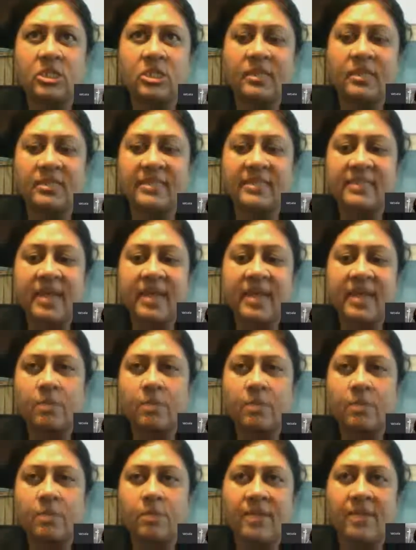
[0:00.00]
that the
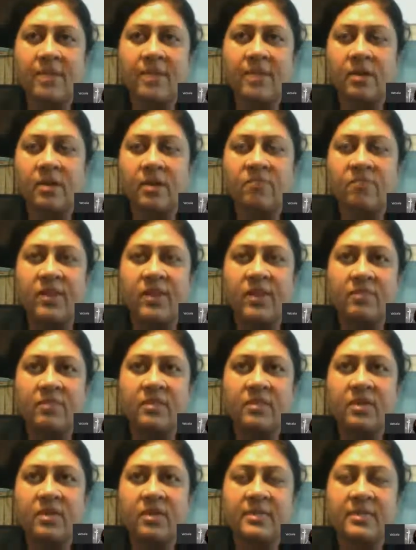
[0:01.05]
sanction plan will reflect
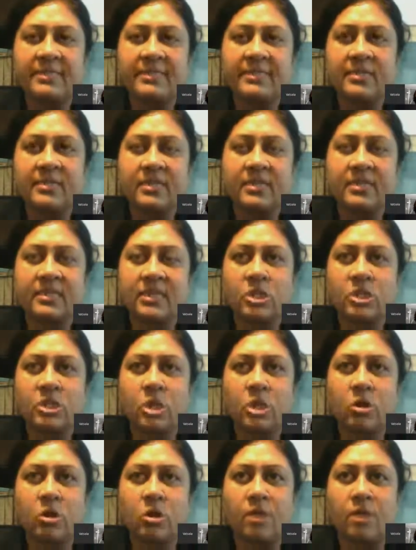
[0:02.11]
whether it is
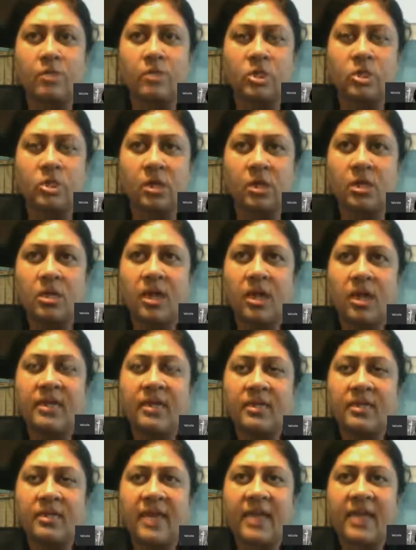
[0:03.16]
residential or commercial,
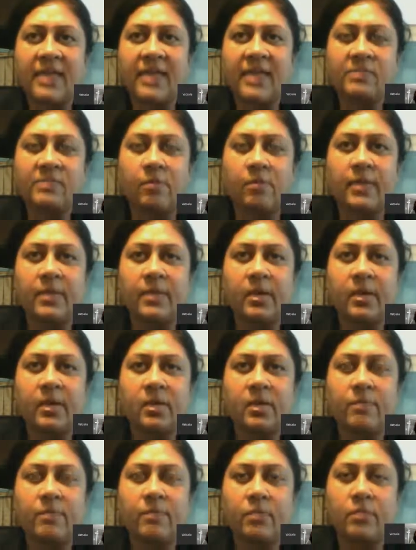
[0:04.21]
and the tax will be a
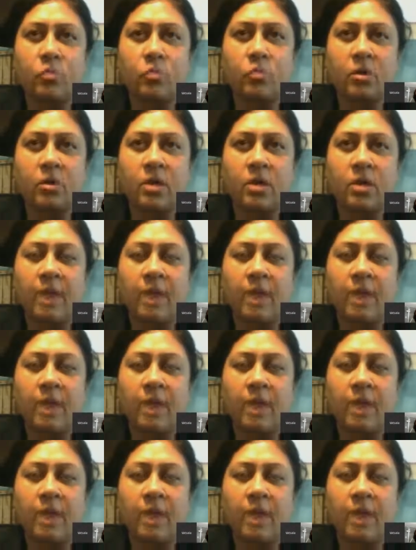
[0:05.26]
little bit more.